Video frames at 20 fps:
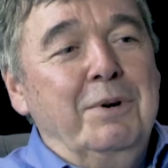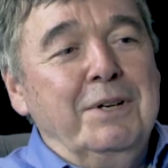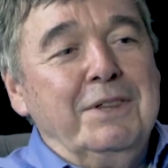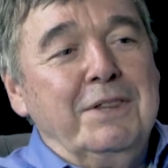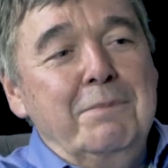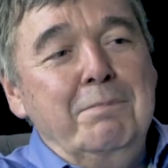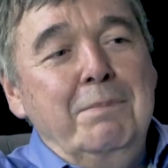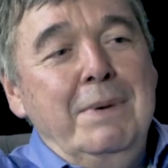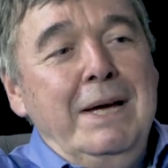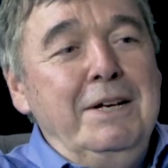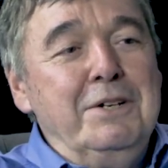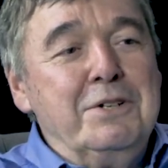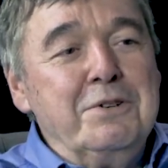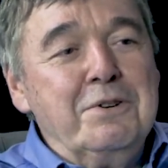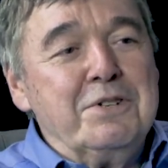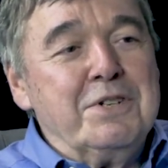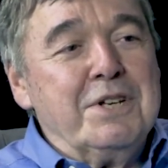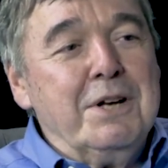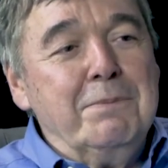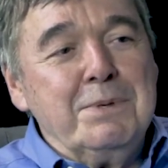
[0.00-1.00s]
what the major
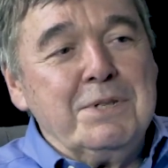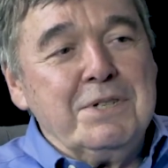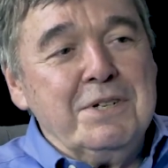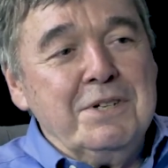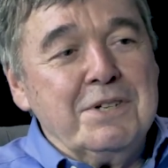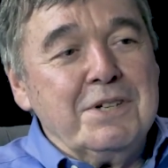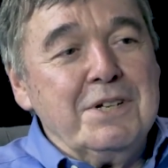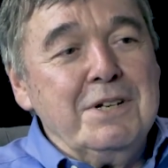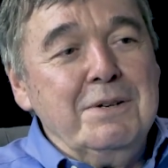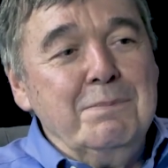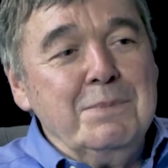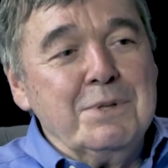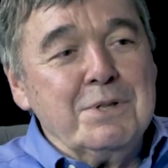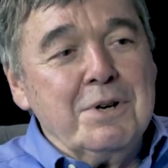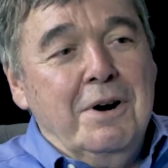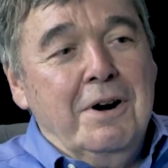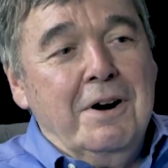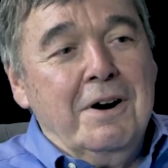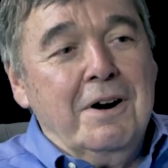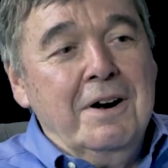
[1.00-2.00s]
subsystems
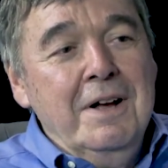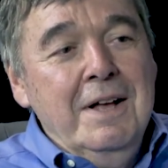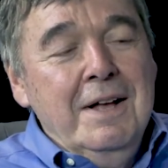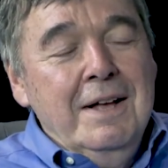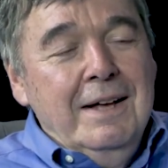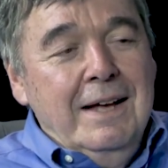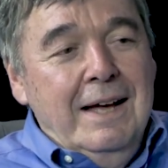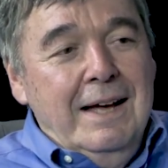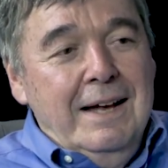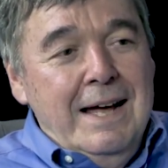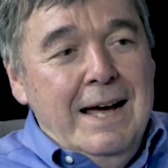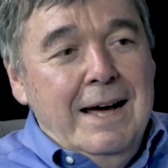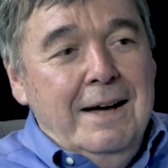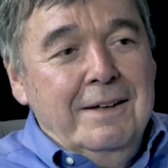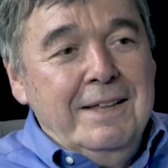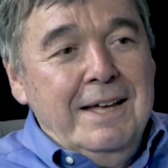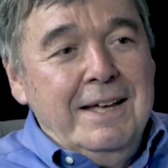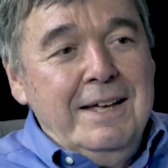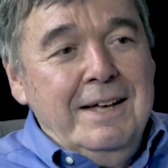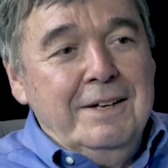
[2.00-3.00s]
are, and
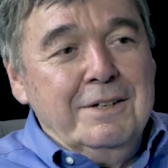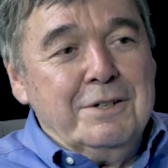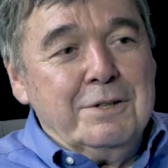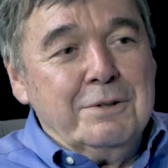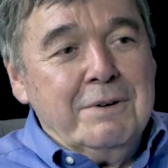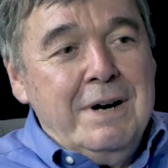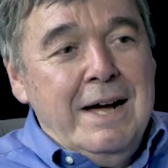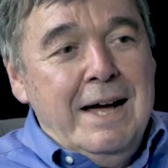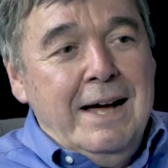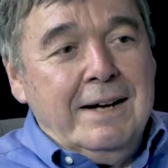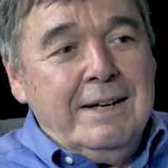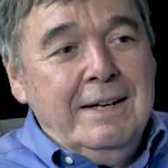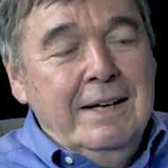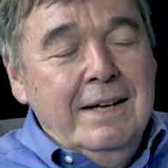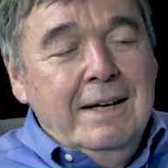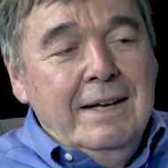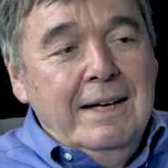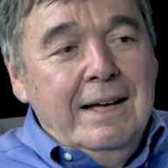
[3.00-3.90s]
how they interact.